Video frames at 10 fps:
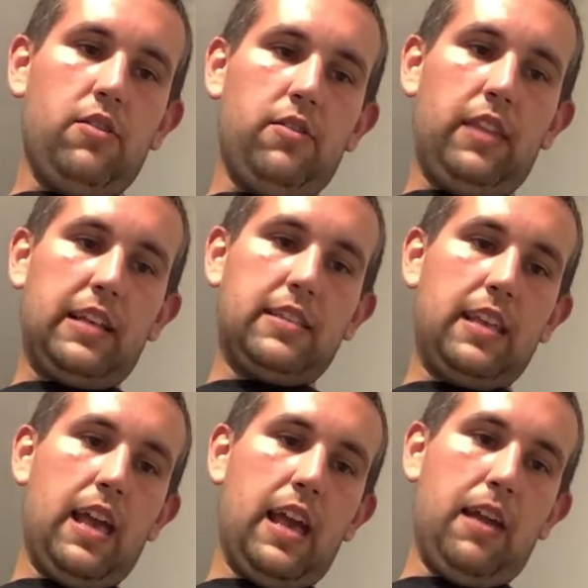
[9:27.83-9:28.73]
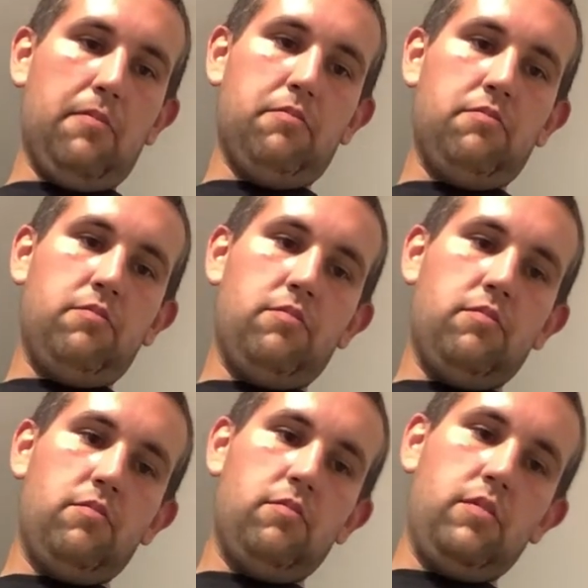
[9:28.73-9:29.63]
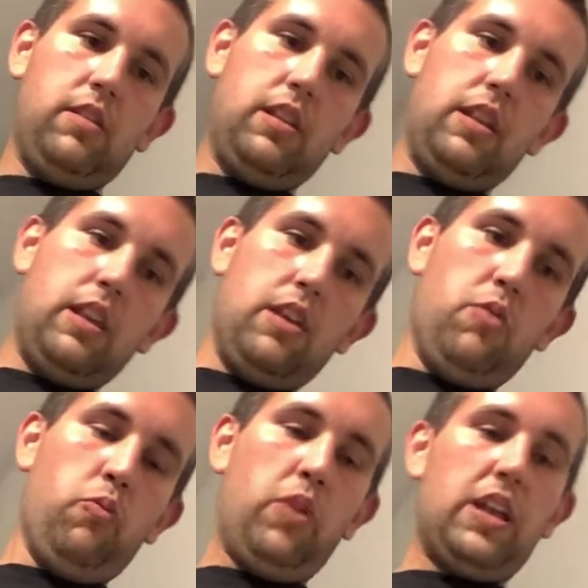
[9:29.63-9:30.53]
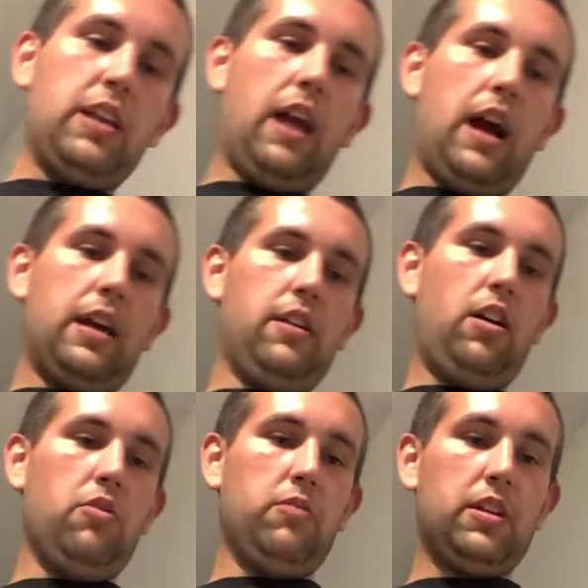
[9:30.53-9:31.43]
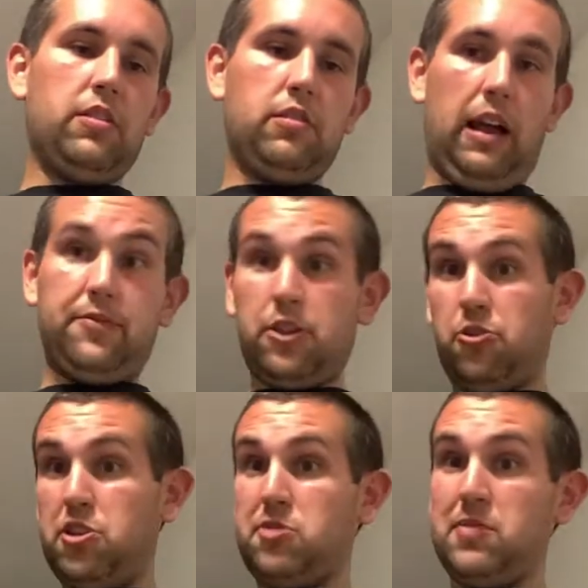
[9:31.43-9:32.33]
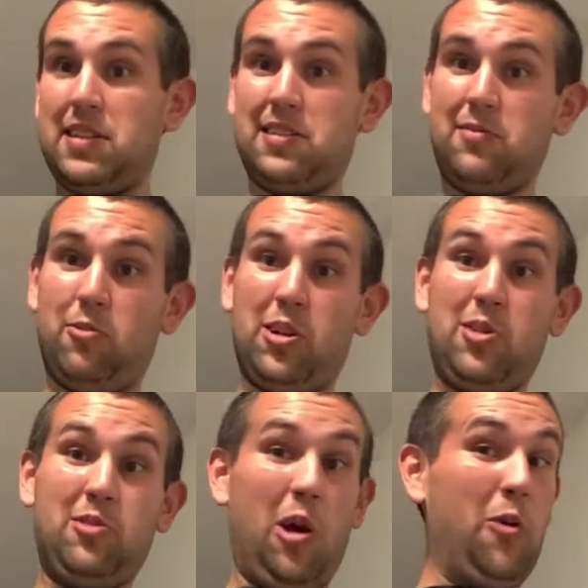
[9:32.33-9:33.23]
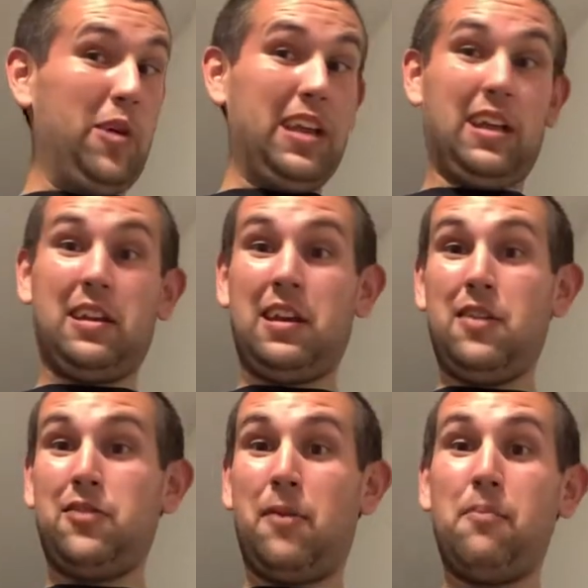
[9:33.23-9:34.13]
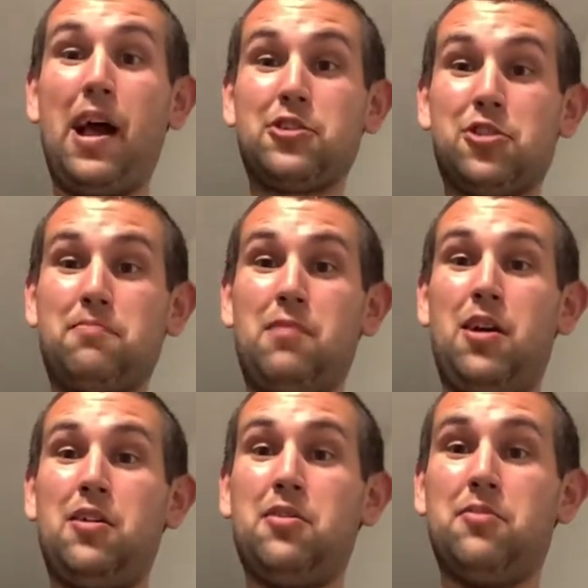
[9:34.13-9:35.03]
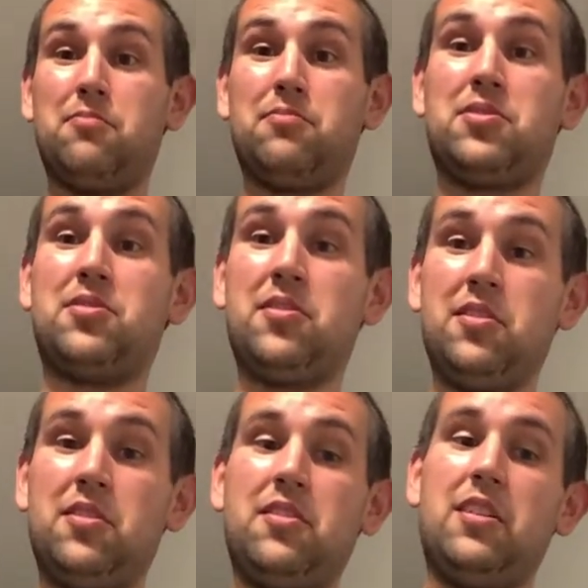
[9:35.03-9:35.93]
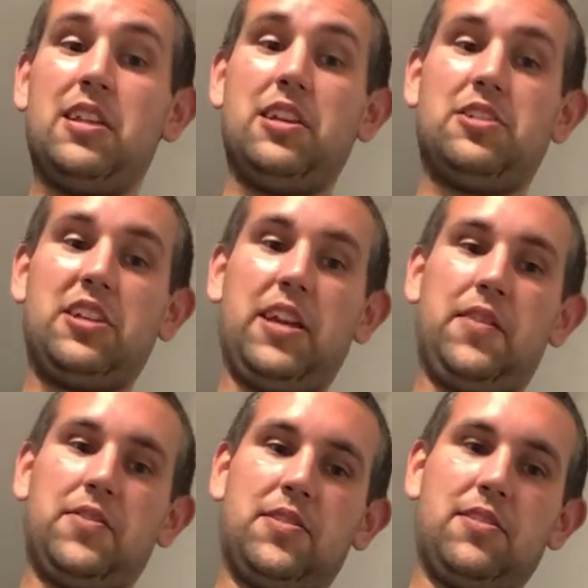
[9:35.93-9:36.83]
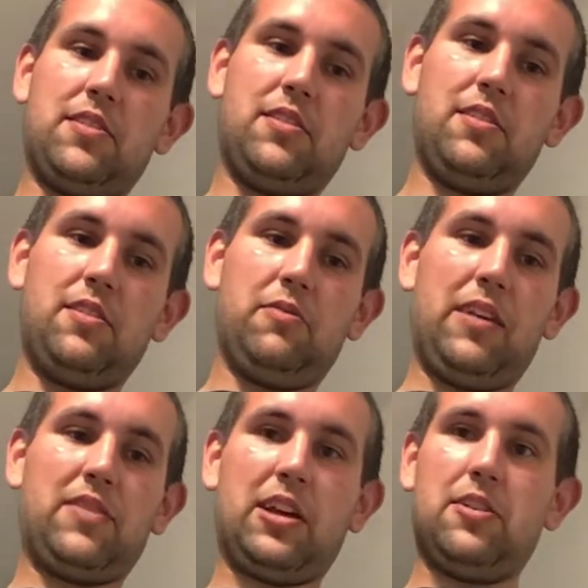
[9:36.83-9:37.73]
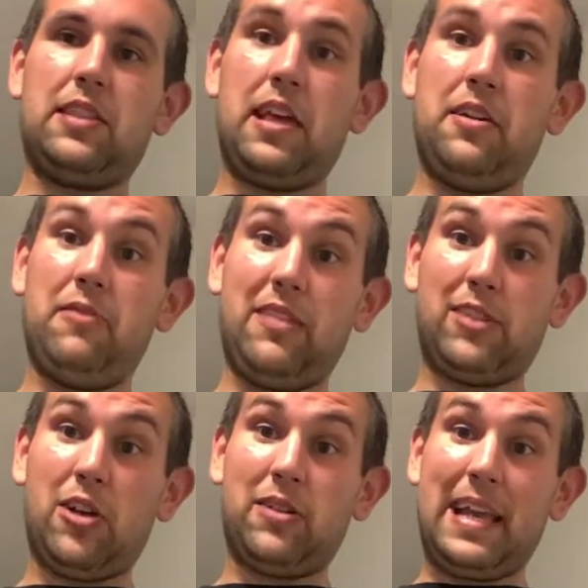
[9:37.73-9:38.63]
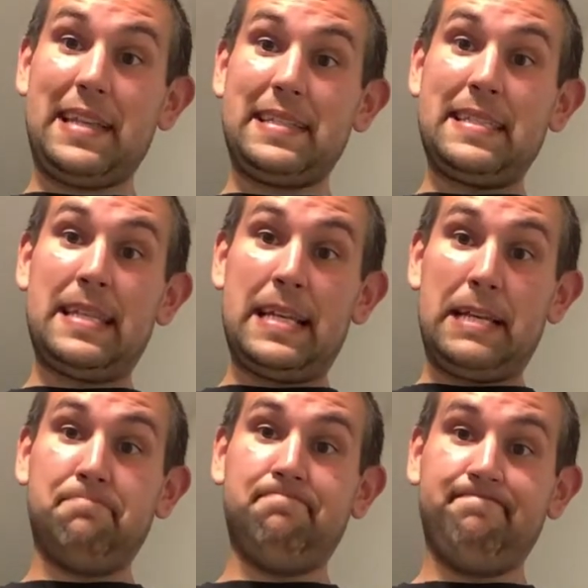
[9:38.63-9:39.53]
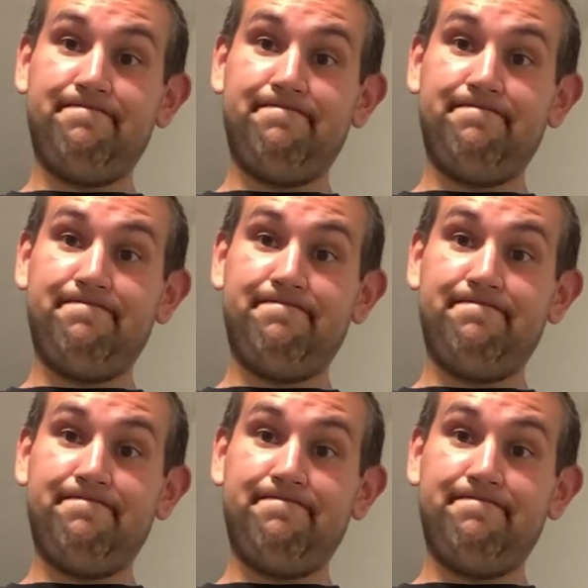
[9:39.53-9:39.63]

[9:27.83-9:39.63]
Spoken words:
Next game, we got, after Christmas, what do you know, we get a gift to Patrick Mahomes and the Chiefs. We have to go to Kansas City.